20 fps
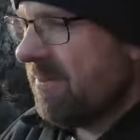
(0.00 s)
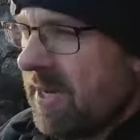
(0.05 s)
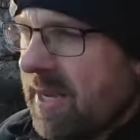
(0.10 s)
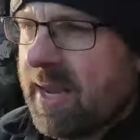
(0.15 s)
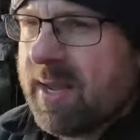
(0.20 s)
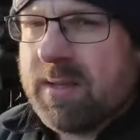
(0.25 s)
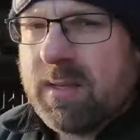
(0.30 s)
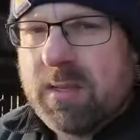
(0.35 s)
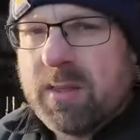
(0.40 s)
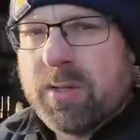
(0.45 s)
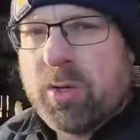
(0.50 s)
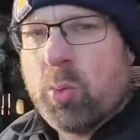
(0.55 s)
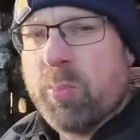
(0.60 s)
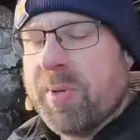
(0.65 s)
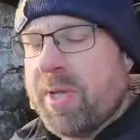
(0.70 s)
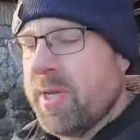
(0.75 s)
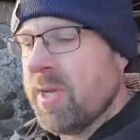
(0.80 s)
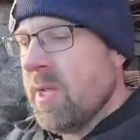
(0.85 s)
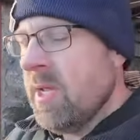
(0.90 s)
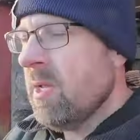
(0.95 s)
Yeah, a little
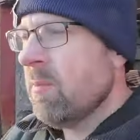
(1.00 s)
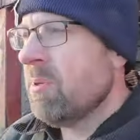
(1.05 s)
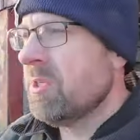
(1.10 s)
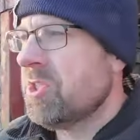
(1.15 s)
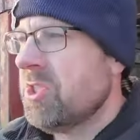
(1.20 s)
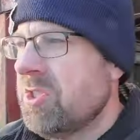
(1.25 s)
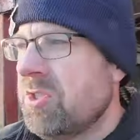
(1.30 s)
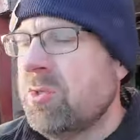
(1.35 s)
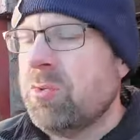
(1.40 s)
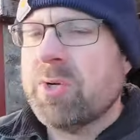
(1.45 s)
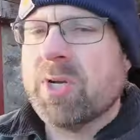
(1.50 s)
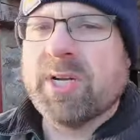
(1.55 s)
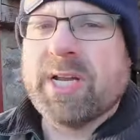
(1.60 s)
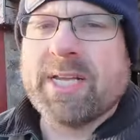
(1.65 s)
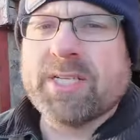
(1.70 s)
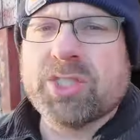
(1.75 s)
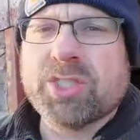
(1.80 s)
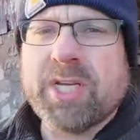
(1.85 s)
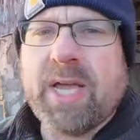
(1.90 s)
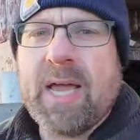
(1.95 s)
bit, but she's doing a
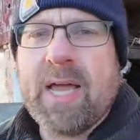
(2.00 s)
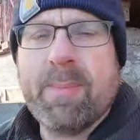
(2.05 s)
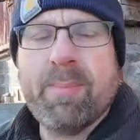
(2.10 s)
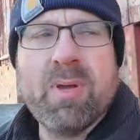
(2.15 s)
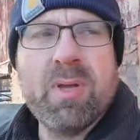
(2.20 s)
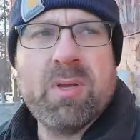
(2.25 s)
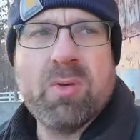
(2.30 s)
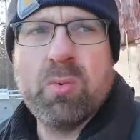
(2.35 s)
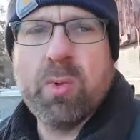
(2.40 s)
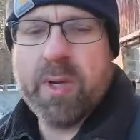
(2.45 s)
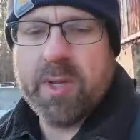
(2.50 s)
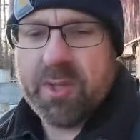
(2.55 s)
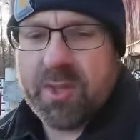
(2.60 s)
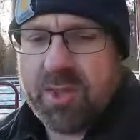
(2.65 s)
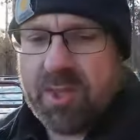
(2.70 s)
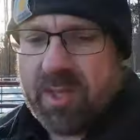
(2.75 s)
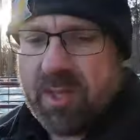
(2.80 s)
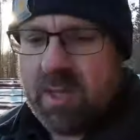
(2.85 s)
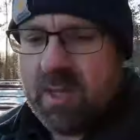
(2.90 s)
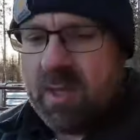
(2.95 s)
nice job
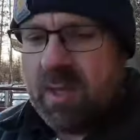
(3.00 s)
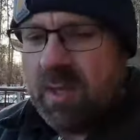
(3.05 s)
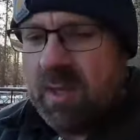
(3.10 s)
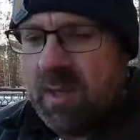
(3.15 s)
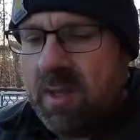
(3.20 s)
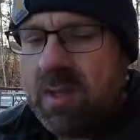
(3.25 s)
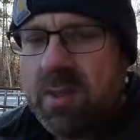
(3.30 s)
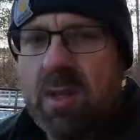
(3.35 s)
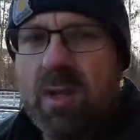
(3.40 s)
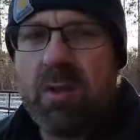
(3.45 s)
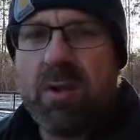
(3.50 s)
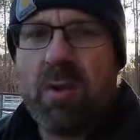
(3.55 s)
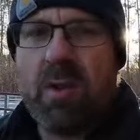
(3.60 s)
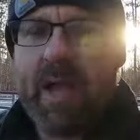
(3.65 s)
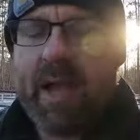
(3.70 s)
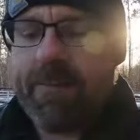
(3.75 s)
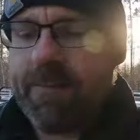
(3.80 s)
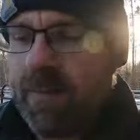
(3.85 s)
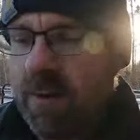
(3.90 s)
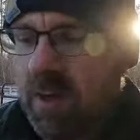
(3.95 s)
with the little
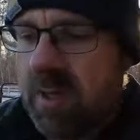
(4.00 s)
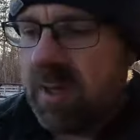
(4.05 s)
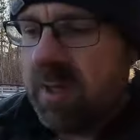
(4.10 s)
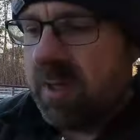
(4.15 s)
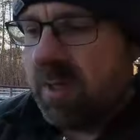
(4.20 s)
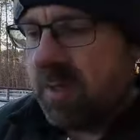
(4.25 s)
heifer.